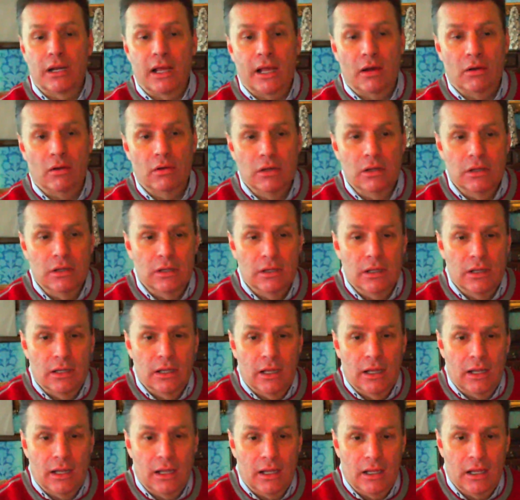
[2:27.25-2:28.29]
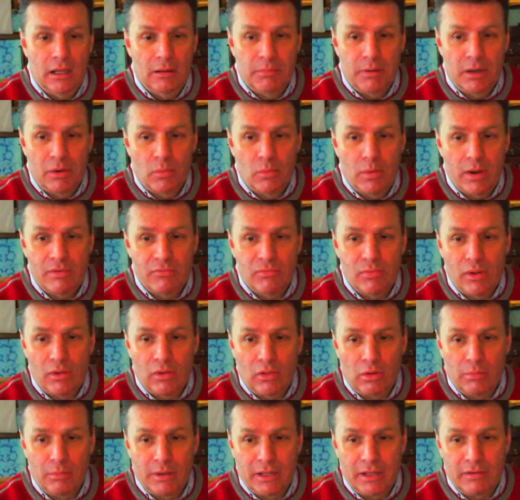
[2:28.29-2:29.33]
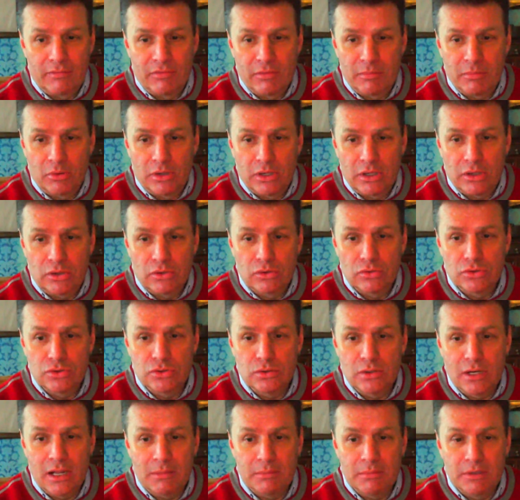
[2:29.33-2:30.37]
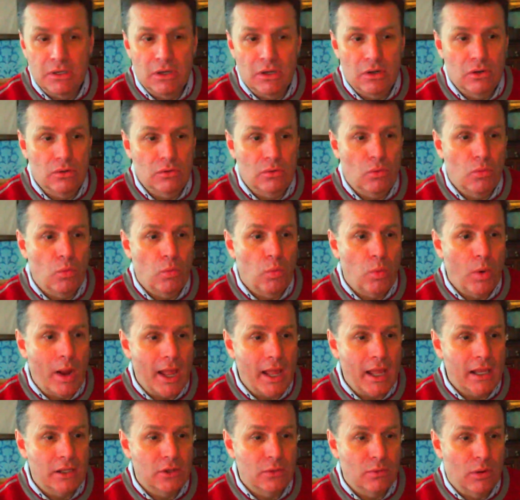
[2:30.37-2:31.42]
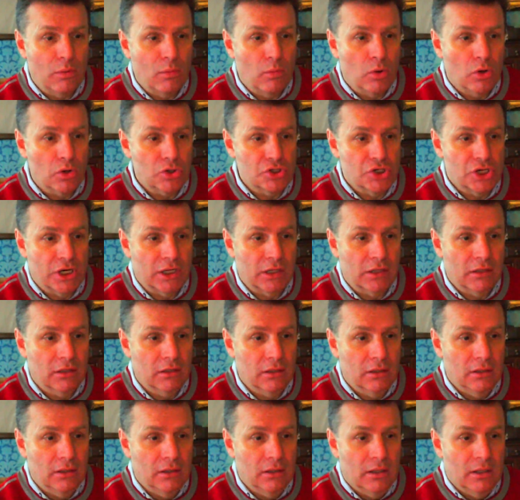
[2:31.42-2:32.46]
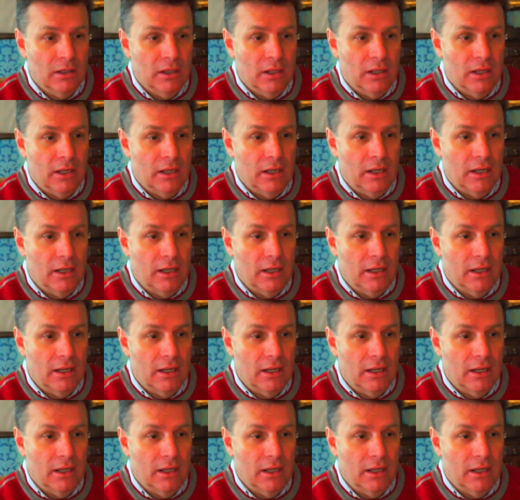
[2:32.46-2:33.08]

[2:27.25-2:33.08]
Now, by way of welcoming everybody, could you let me know where you are watching? Could